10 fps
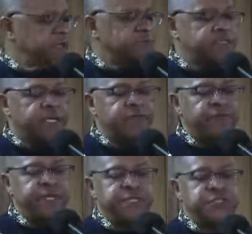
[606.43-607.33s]
heir of
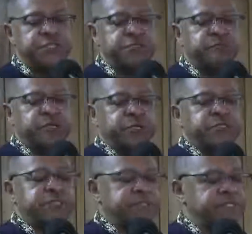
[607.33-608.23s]
salvation,
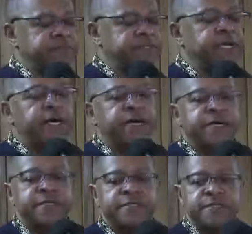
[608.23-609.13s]
purchase of
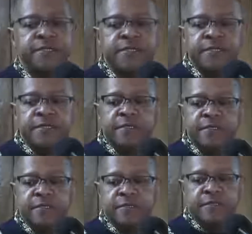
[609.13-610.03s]
God,
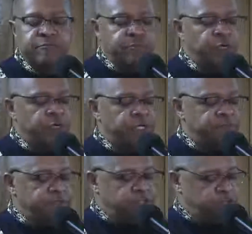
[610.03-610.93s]
born
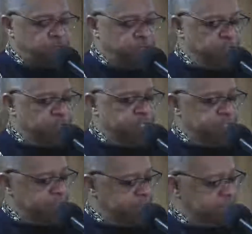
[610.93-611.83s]
of his
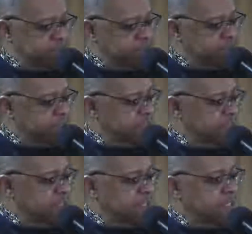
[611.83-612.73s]
spirit,
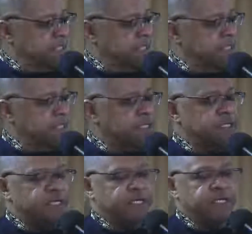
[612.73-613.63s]

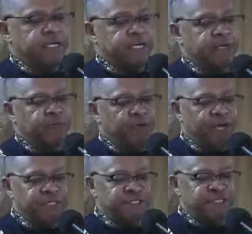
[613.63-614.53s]

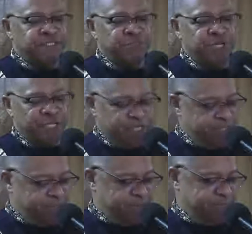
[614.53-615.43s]
washed in his
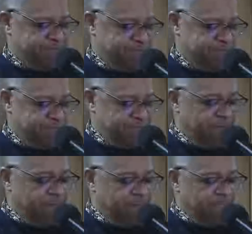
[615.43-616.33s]
blood.
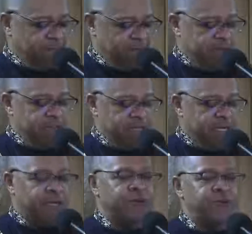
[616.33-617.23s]

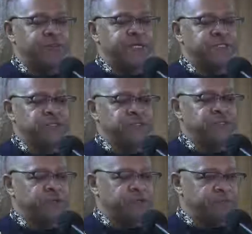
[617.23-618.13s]
I don't know about your
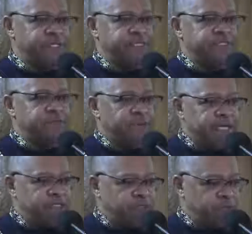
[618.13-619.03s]
story, but this is
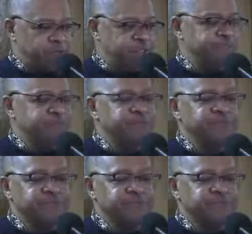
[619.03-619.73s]
my story. This